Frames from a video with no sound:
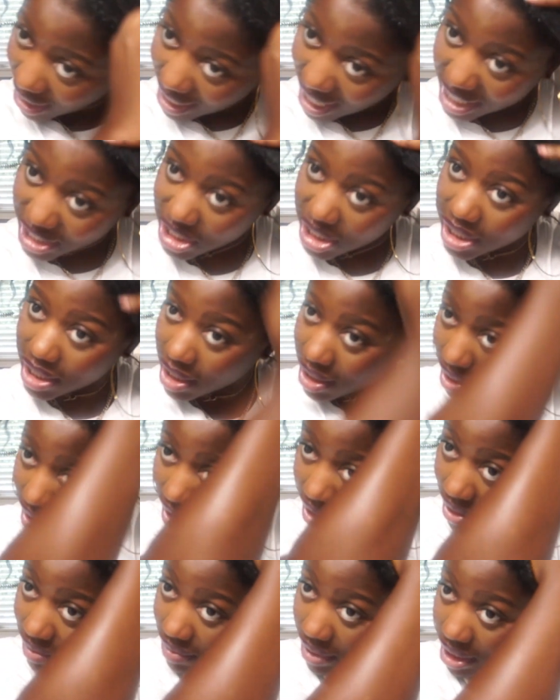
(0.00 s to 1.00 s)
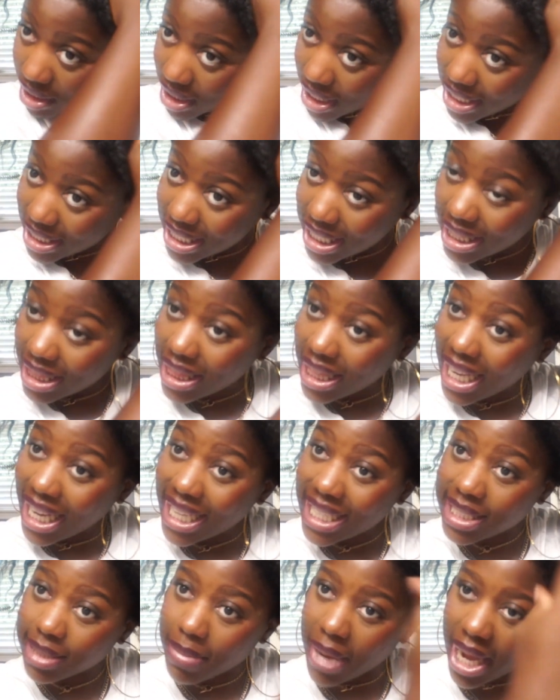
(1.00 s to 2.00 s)
And I just love this because it
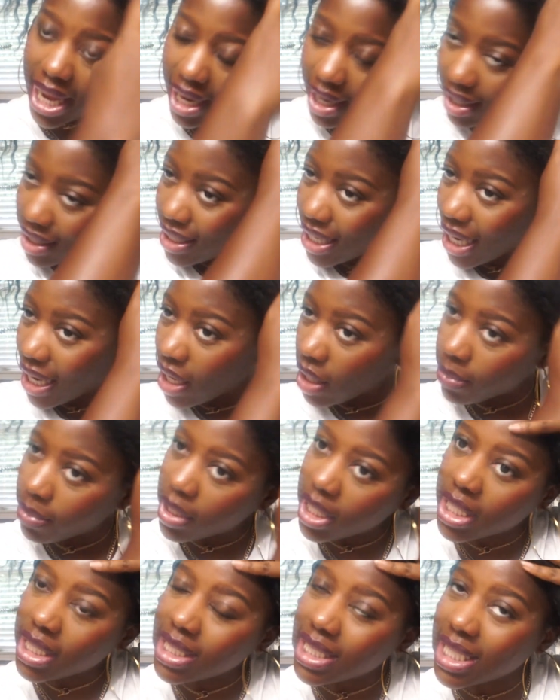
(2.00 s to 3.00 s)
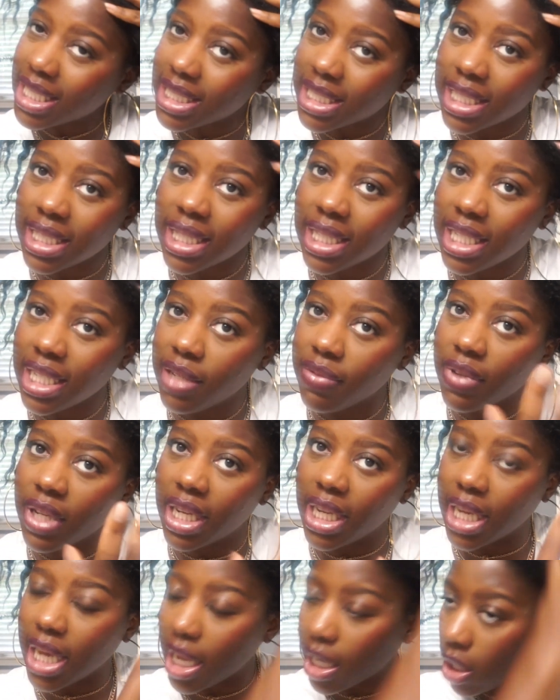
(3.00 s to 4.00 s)
lays my hair down, but it doesn't leave
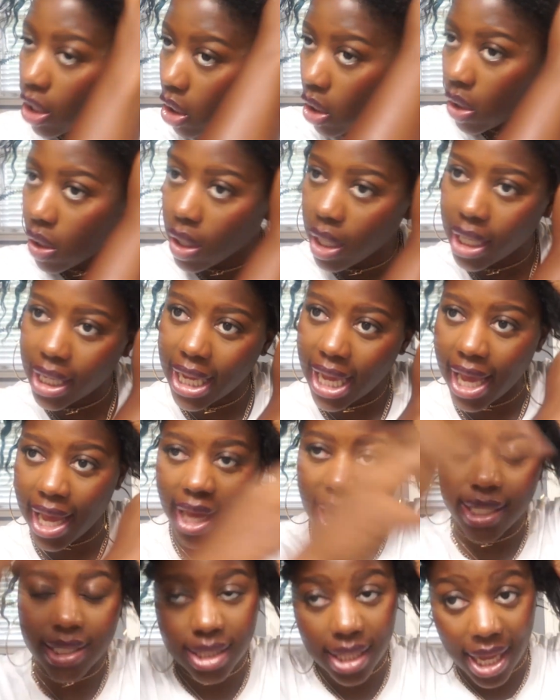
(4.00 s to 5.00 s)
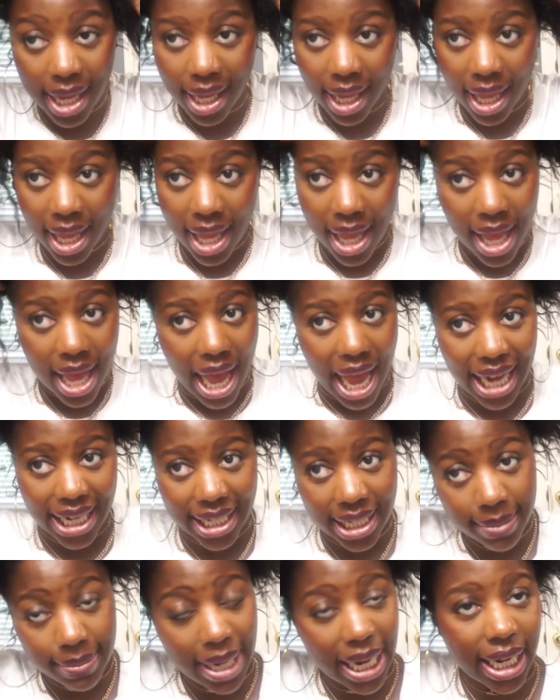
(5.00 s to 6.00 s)
any kind of hard cast. Like, I
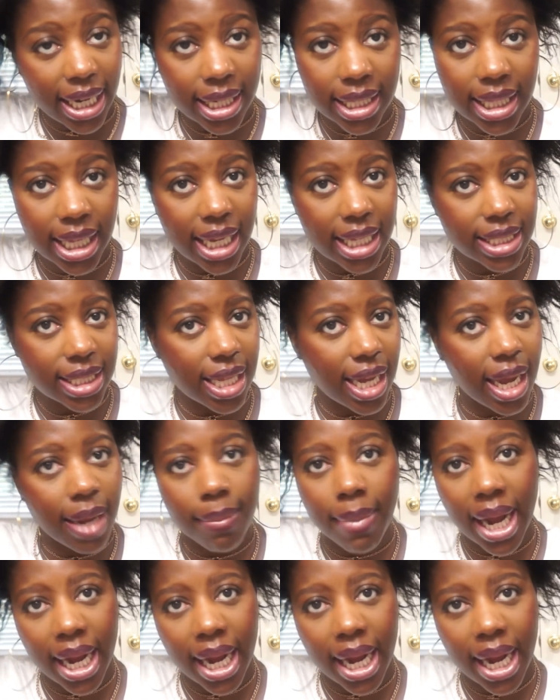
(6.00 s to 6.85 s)
did my hair last night.